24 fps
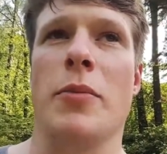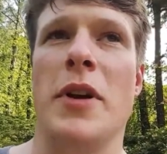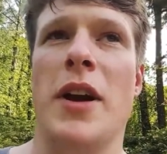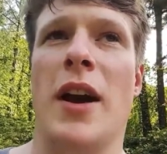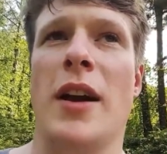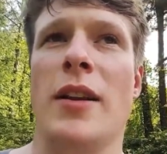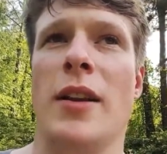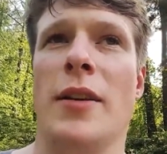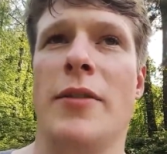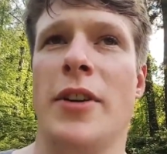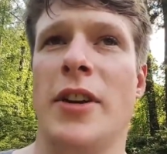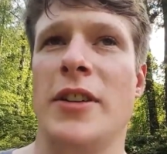for me,
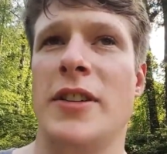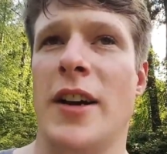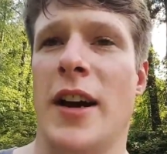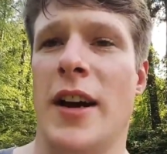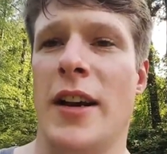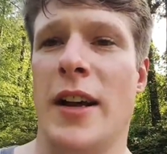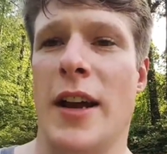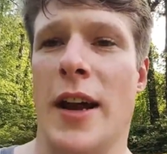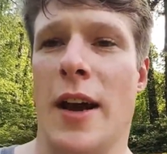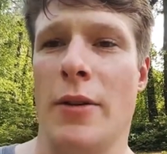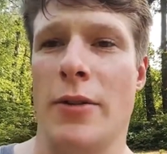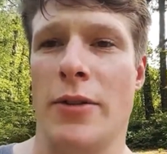I live in a
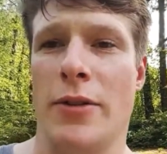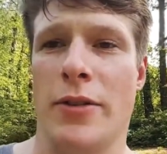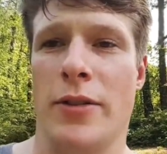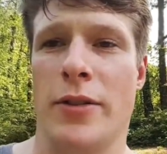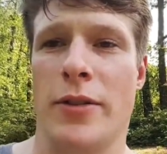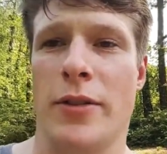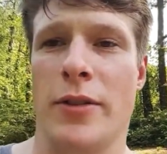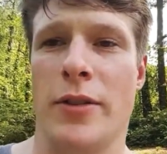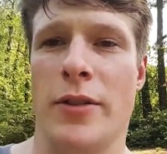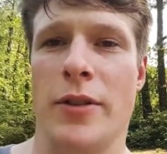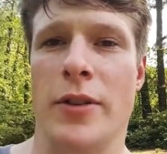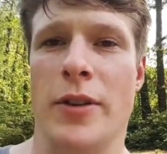tiny
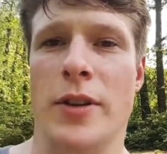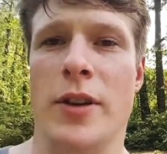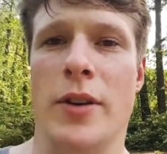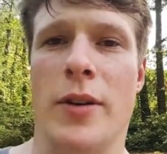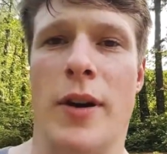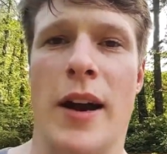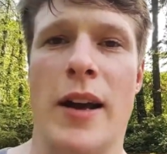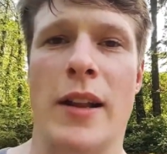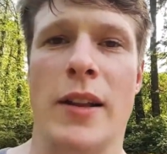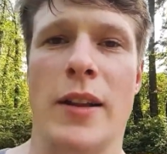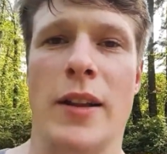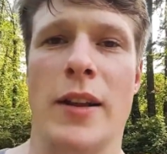house. You
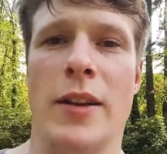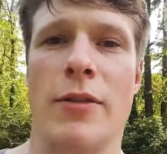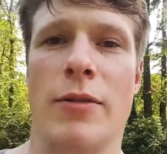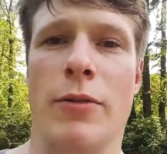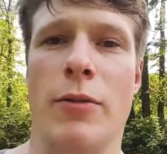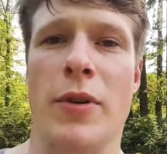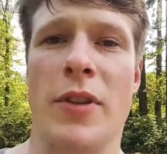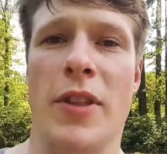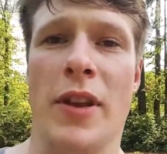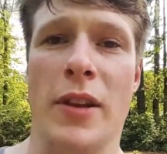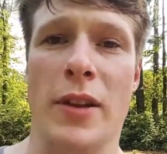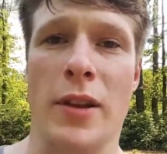know, I
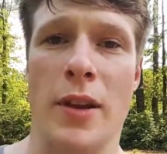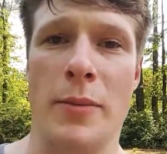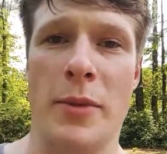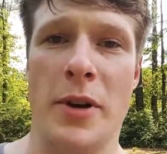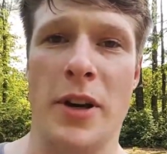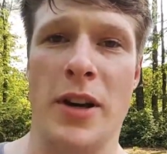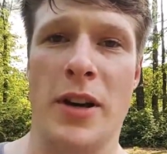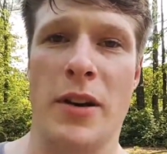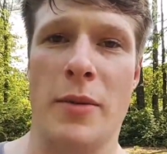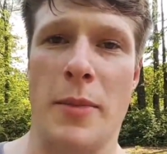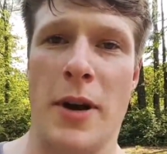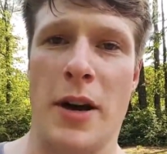live with a
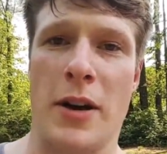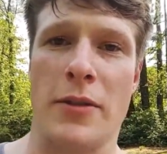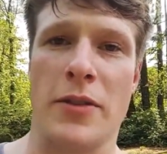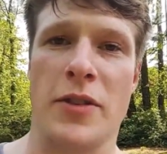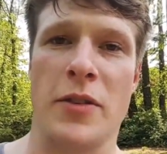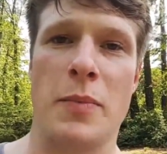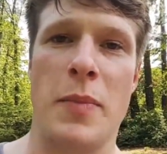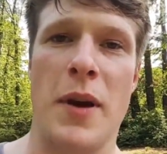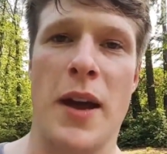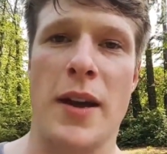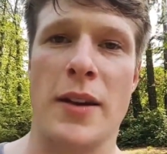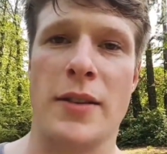limited amount
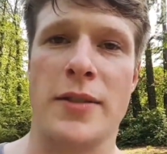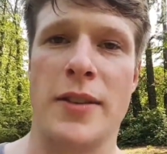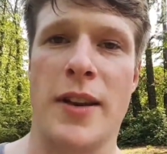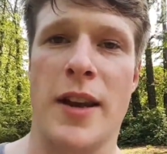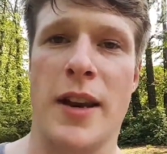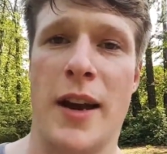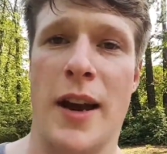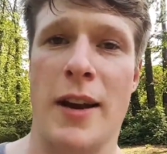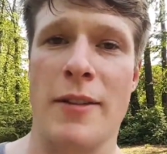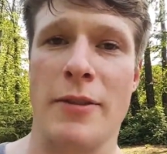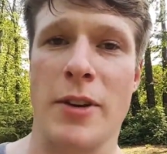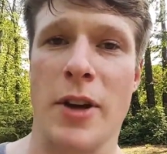of space,
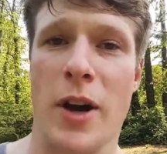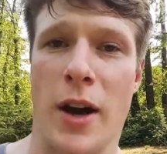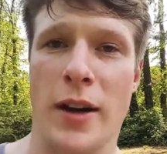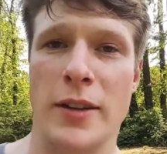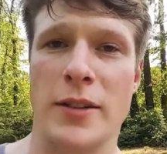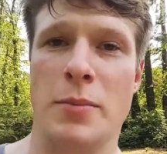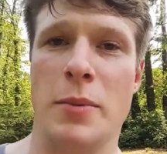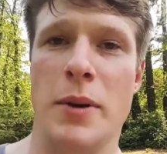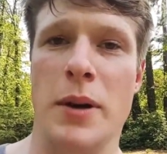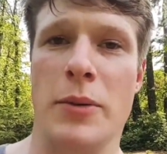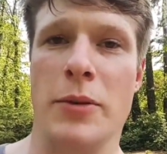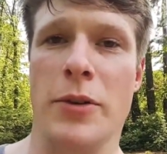and I've
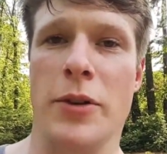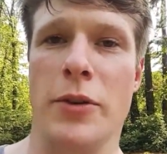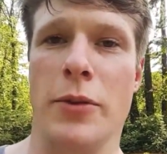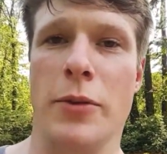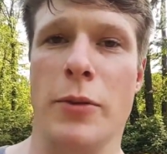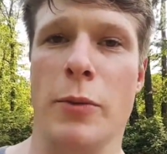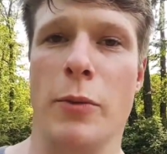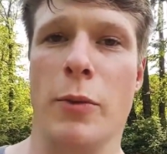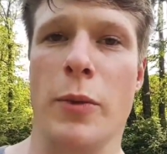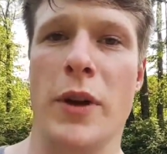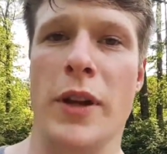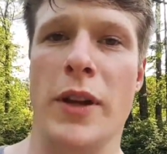got to be able
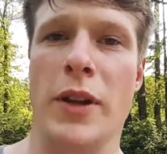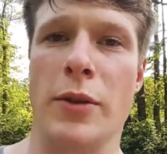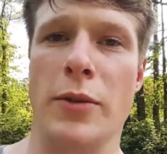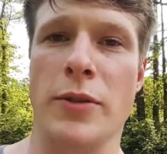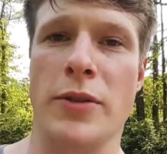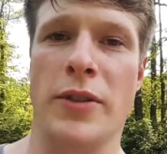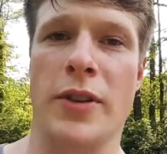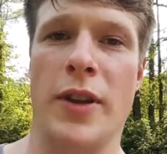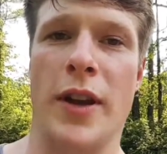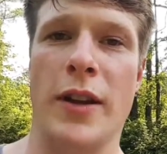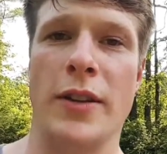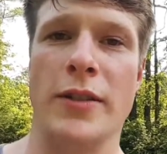to
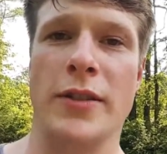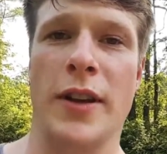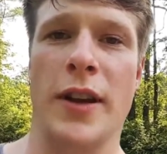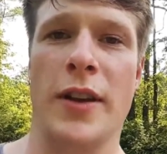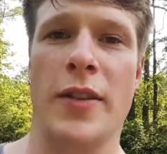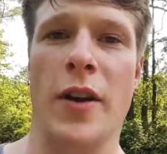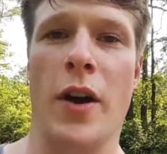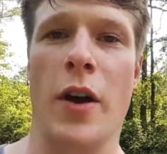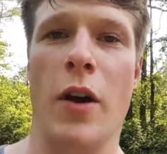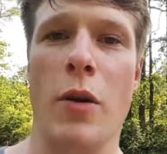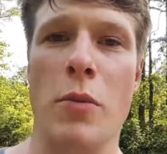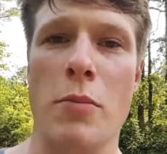reuse things.
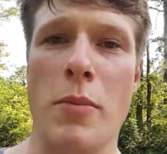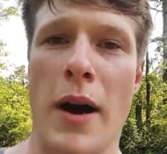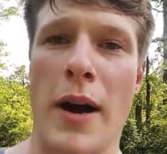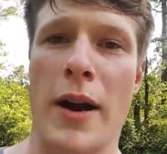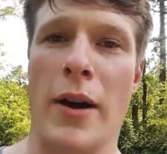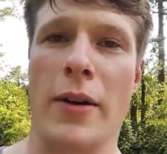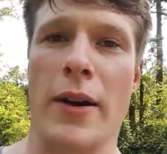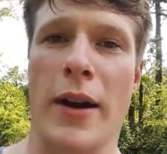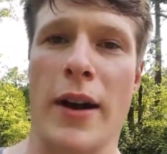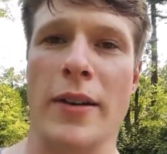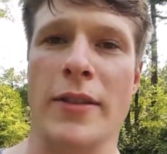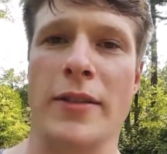And the
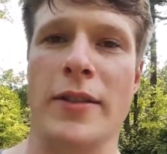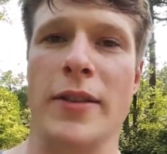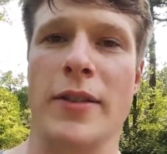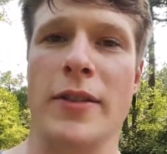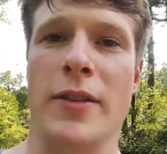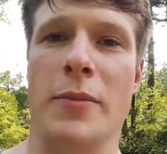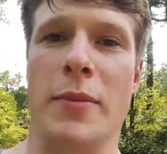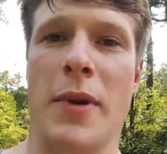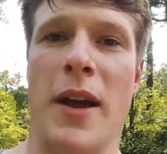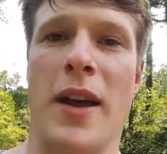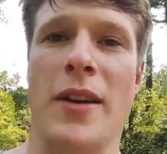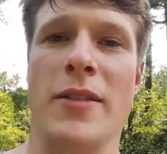Homebiogas
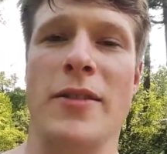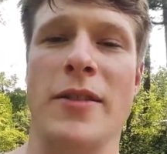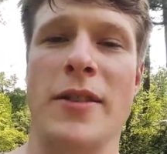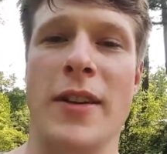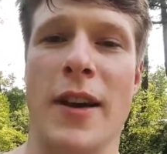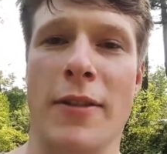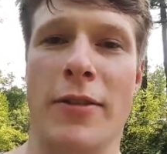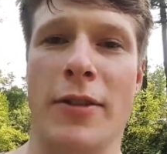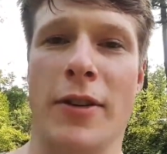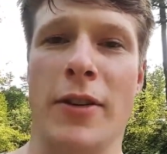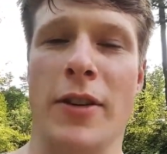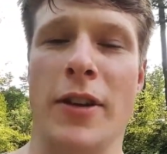system has
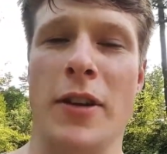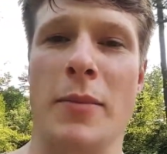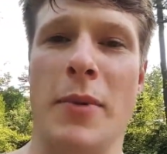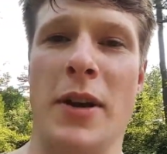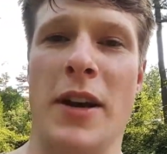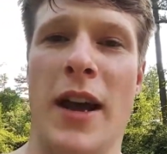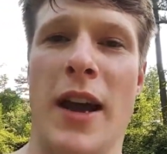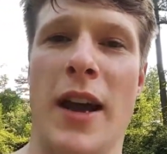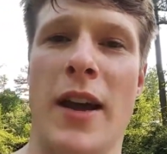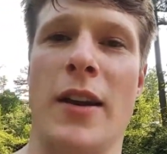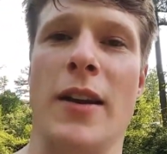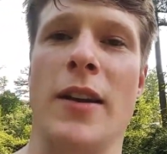definitely
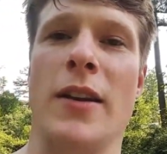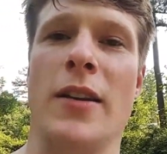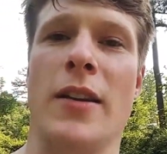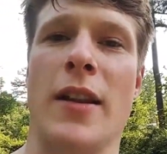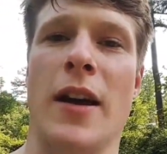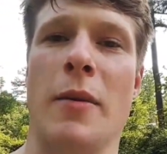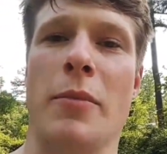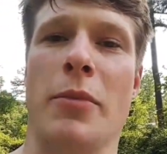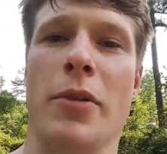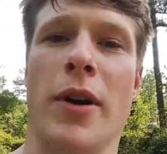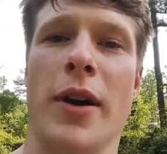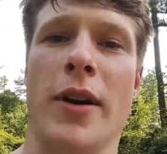been aiding
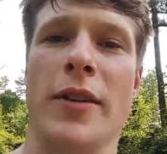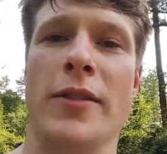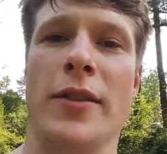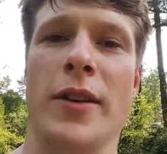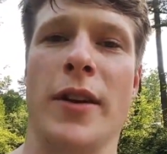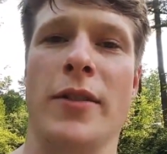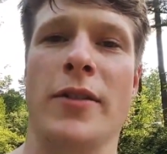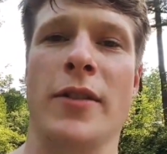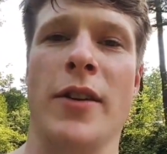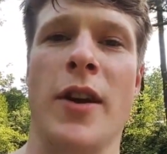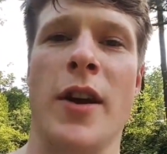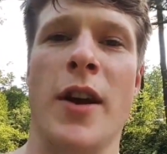in that
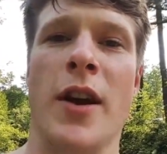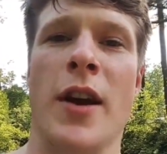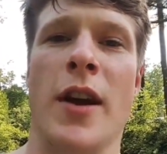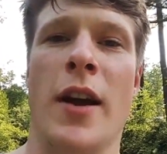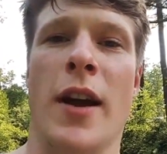process.